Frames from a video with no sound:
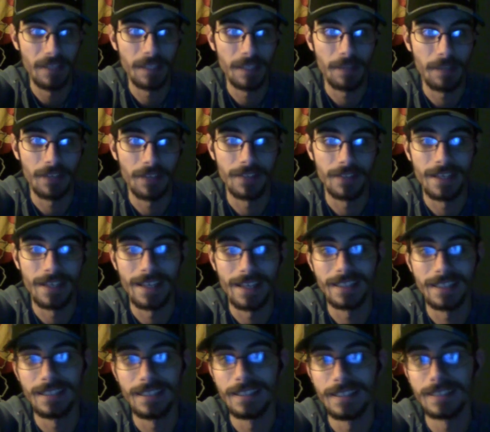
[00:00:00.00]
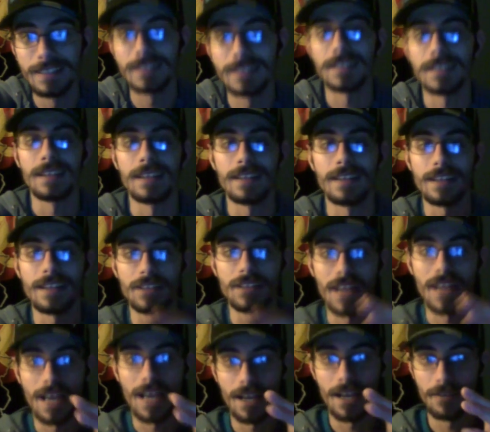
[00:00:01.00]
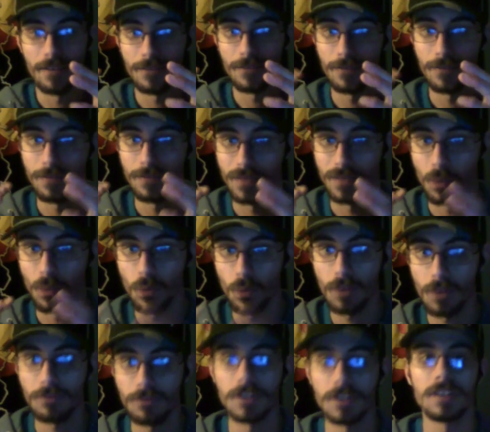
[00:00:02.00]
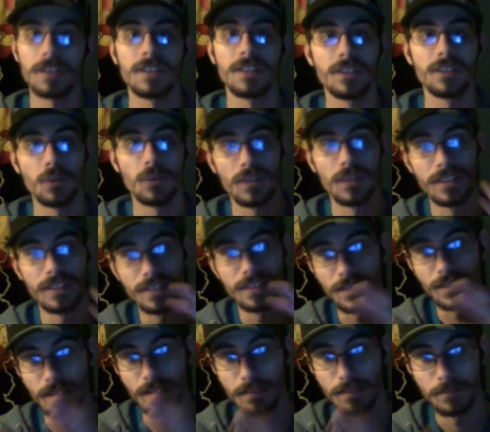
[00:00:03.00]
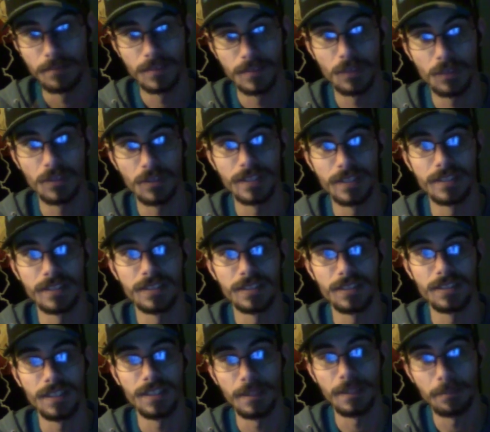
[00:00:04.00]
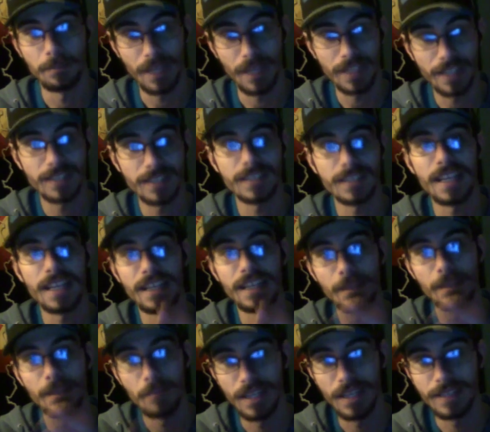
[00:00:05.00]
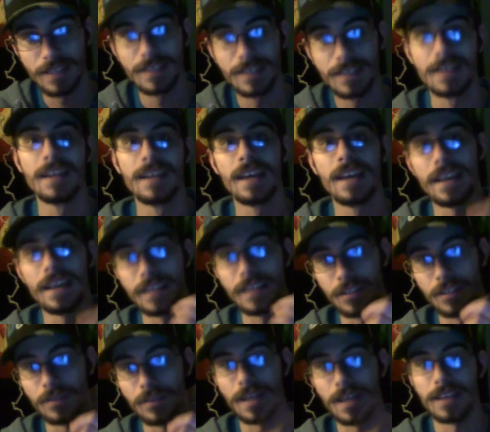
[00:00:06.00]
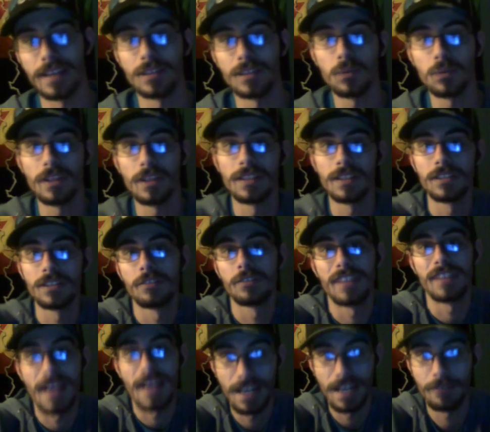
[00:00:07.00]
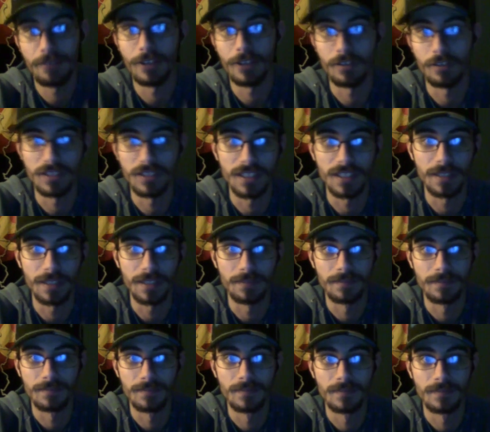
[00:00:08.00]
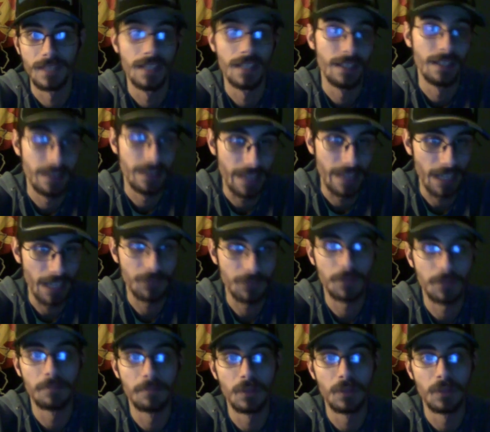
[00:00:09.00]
about that is that you have the woofer doing the bass and the mid, and then you got a tweeter doing the high frequency. That's for